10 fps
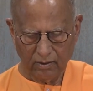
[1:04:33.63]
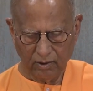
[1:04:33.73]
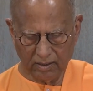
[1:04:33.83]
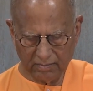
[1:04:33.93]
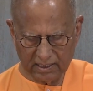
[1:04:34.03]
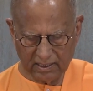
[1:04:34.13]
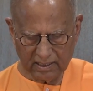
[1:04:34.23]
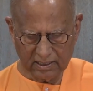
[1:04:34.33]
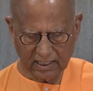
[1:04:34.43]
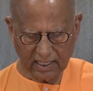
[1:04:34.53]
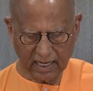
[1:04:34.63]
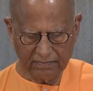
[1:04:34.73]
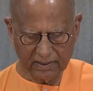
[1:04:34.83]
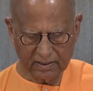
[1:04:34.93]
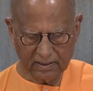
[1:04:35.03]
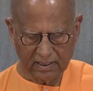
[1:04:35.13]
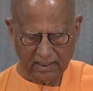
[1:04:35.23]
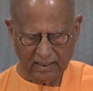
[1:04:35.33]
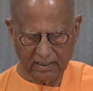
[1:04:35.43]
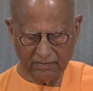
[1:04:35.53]
When meditation ripens,
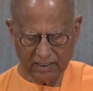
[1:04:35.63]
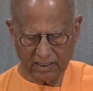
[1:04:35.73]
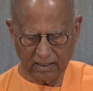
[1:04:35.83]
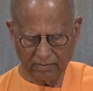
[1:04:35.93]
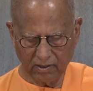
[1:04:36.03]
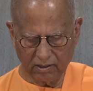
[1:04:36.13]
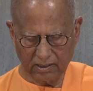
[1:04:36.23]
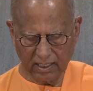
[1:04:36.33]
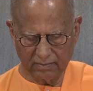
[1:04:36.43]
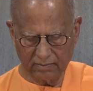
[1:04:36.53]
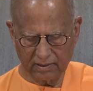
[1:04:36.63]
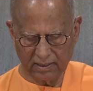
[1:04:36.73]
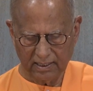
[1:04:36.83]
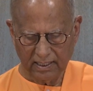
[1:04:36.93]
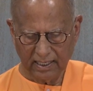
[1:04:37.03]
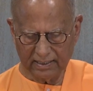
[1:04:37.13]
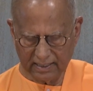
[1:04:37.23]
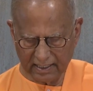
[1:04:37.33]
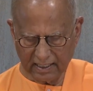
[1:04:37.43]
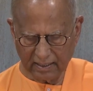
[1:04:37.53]
the vision of God comes, and
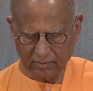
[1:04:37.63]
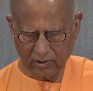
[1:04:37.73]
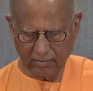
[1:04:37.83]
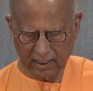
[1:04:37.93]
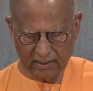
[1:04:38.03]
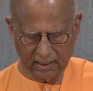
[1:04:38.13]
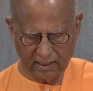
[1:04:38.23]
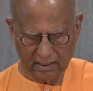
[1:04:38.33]
then comes Samadhi.